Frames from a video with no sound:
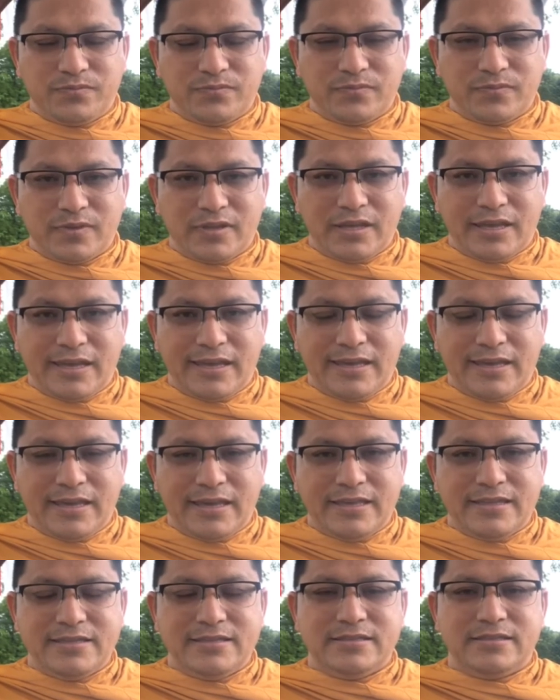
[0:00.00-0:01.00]

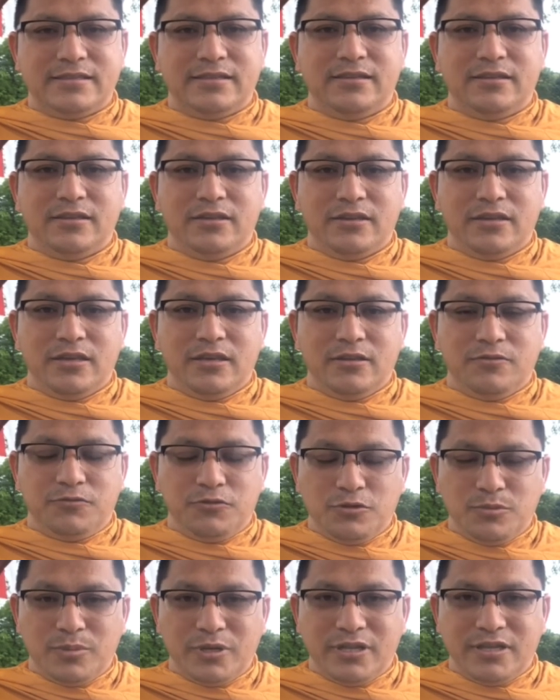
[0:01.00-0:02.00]
And in a
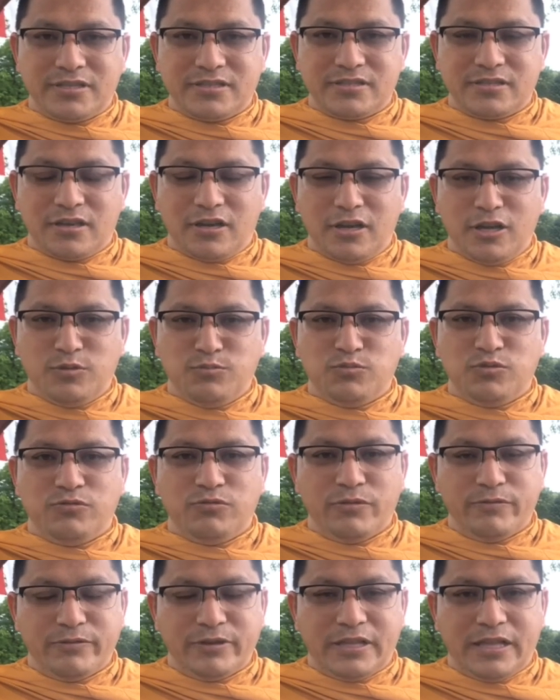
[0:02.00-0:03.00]
few minutes time,
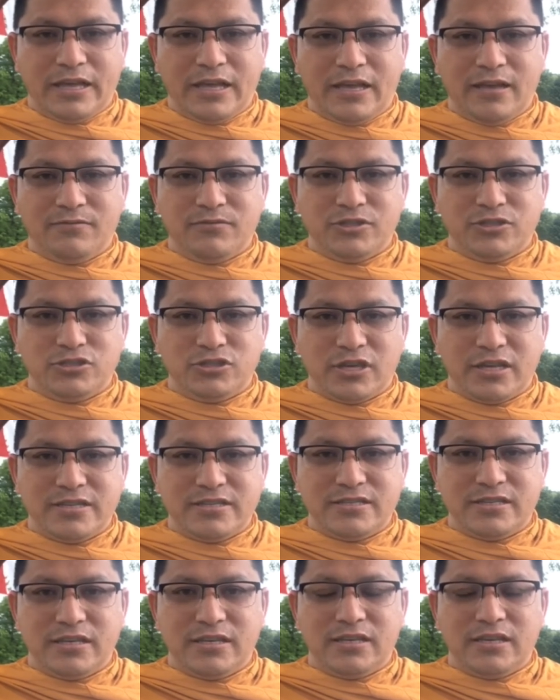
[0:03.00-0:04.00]
we will have a
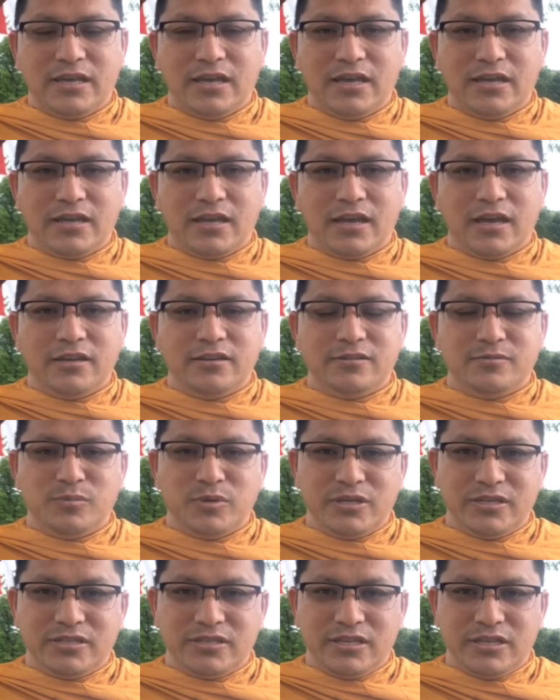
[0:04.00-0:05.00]
chanting and guided
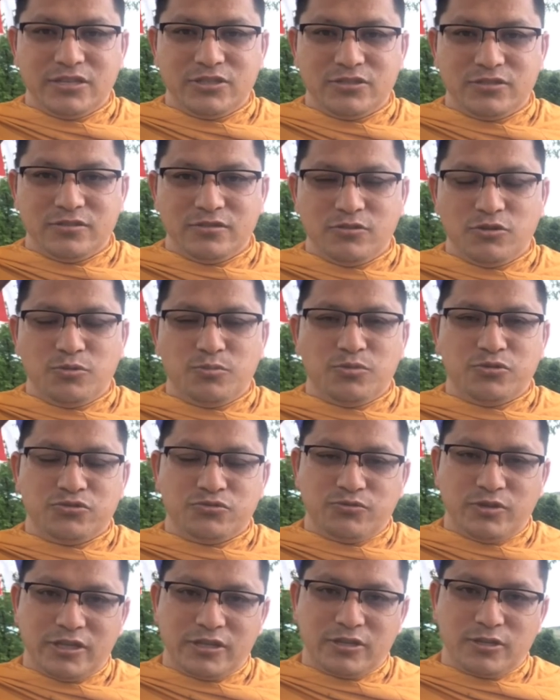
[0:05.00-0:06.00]
meditation. You're
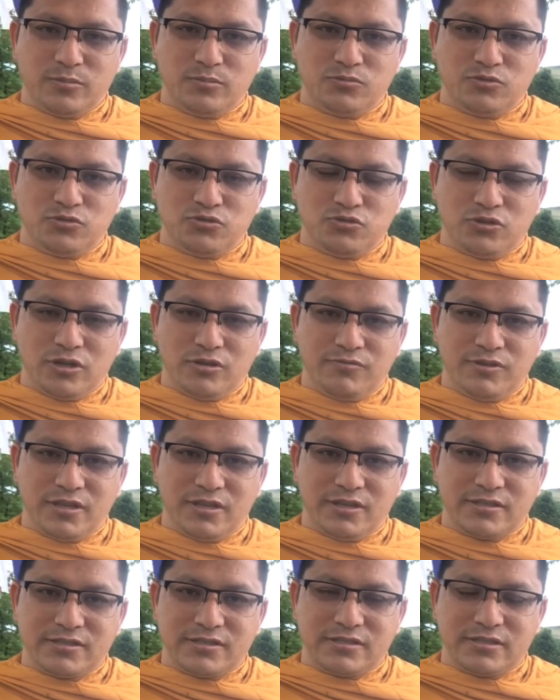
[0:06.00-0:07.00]
most welcome to join
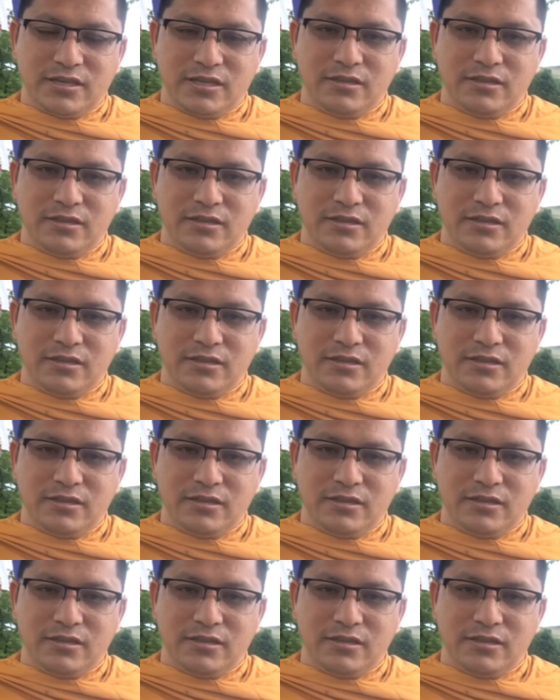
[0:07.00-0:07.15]
with us.